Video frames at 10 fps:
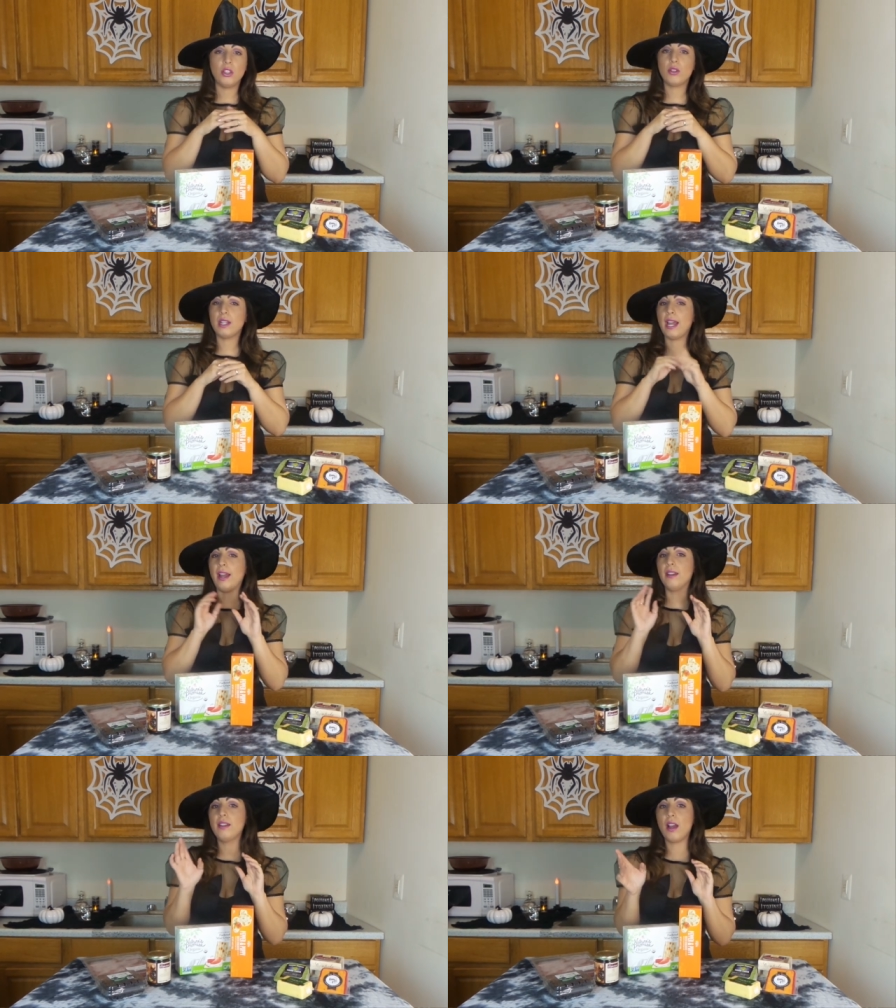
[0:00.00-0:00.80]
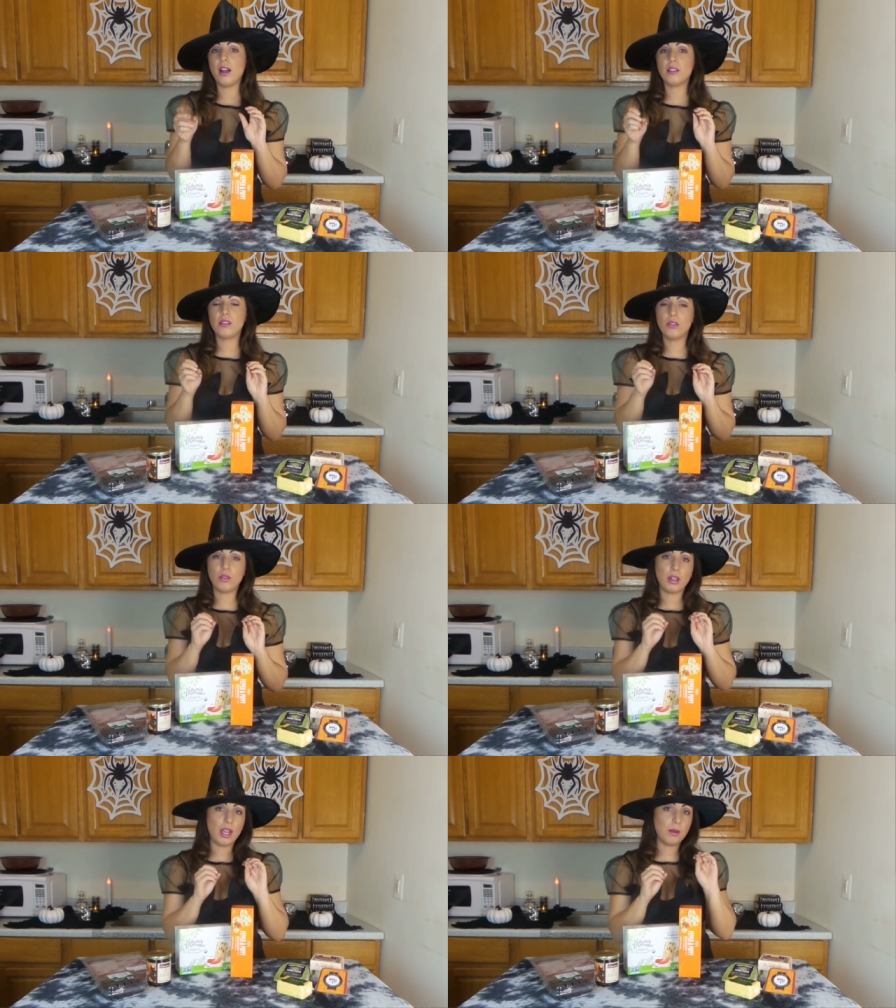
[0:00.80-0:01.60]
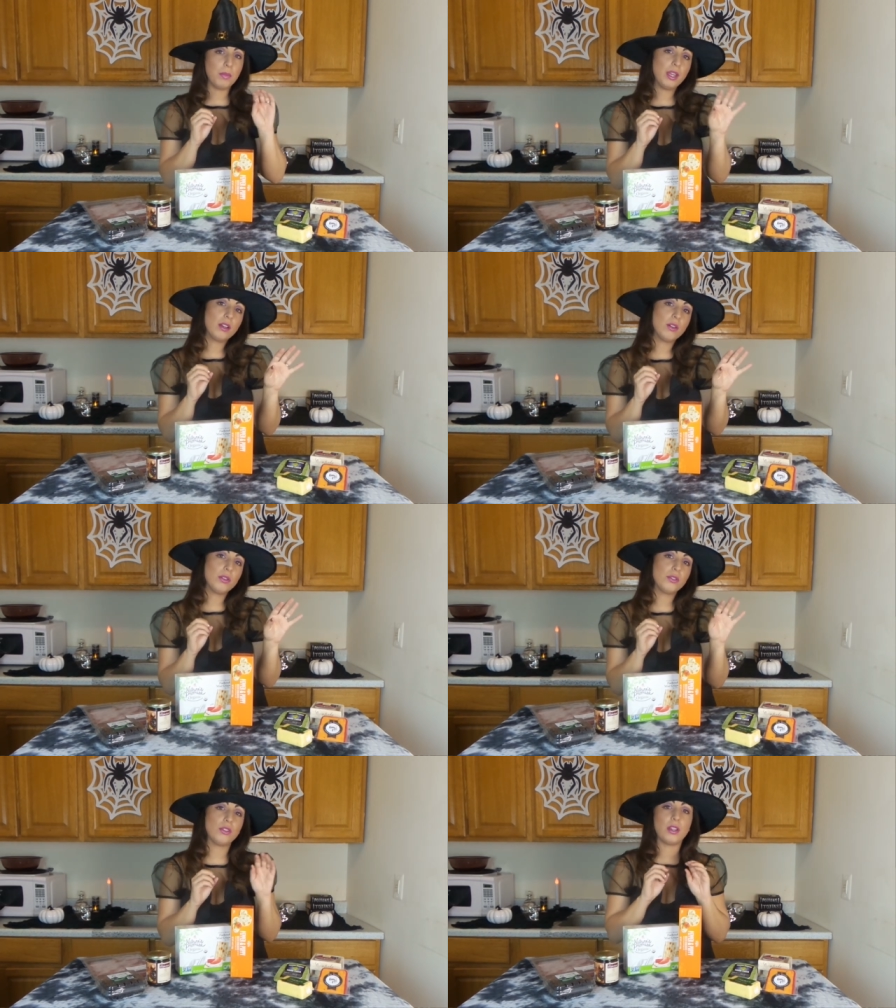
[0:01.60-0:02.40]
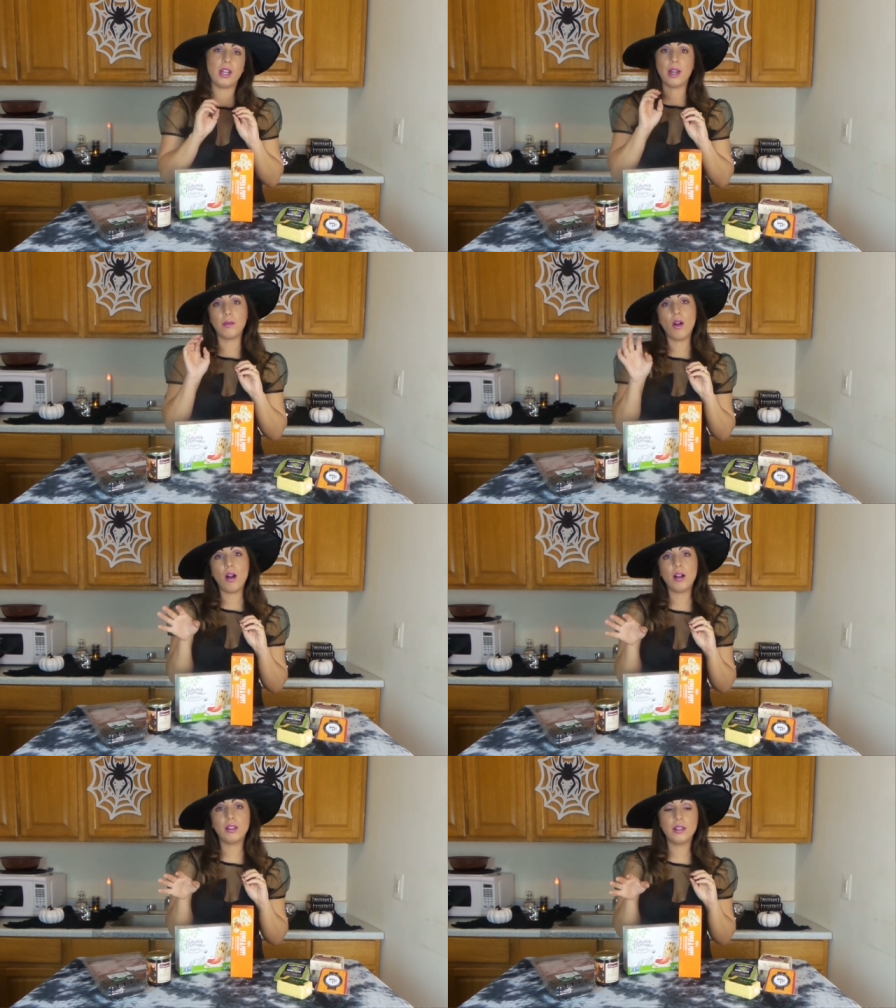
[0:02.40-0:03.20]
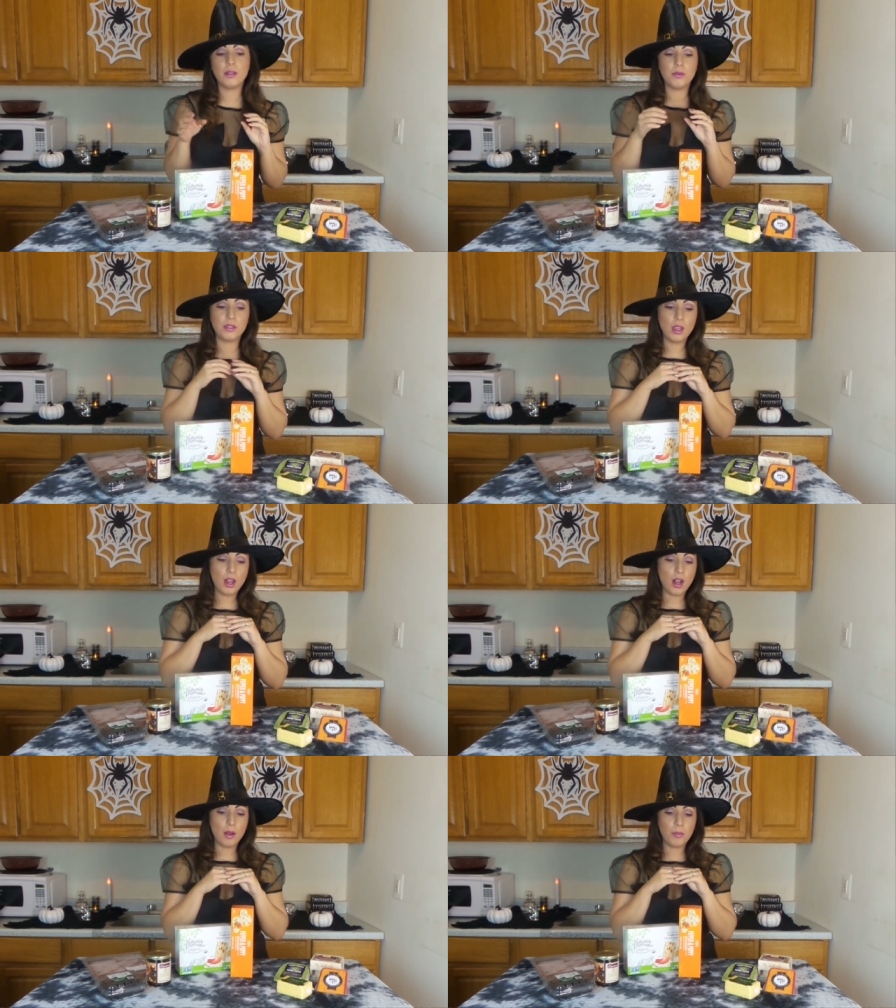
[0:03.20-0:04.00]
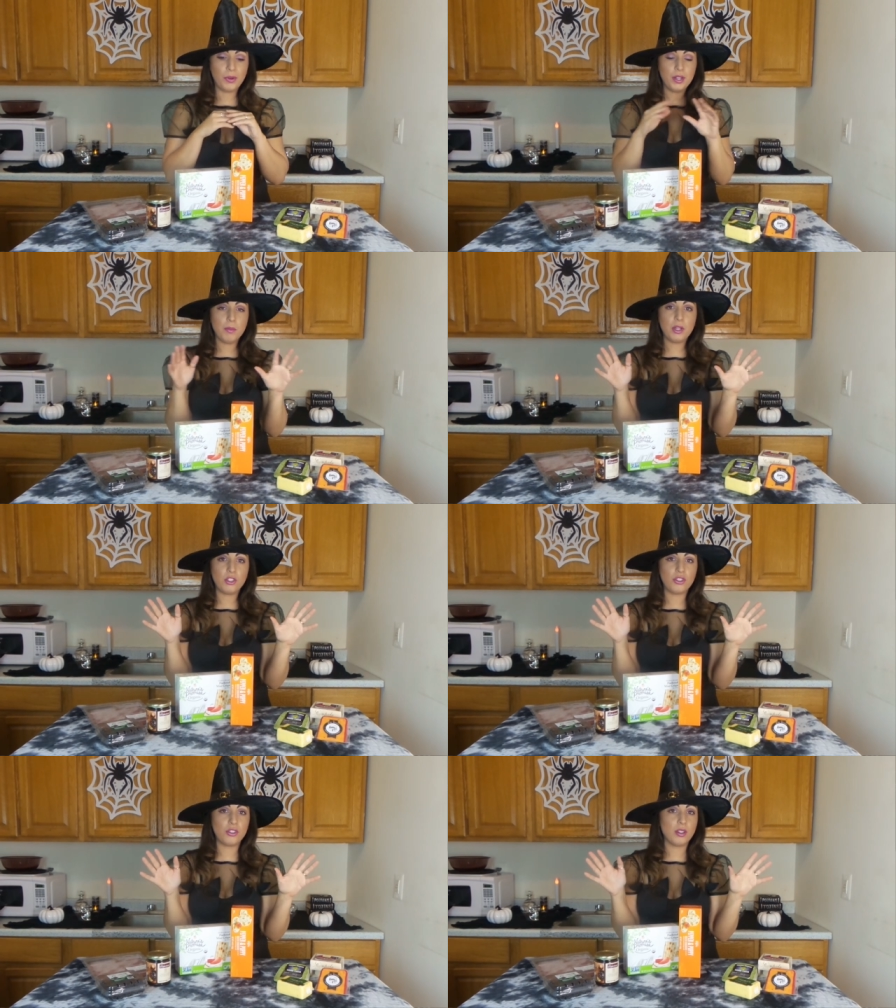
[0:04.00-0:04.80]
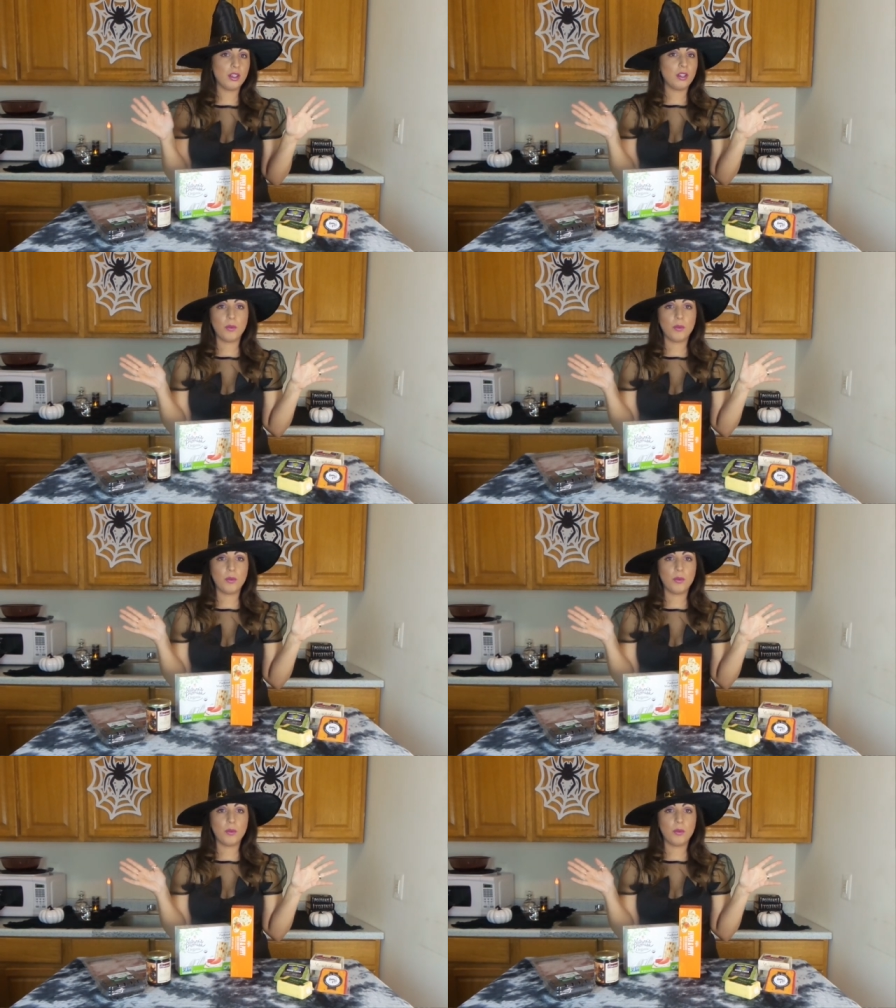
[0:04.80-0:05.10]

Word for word: You can add nuts, you can add pickles, you can add olives, um, pretty much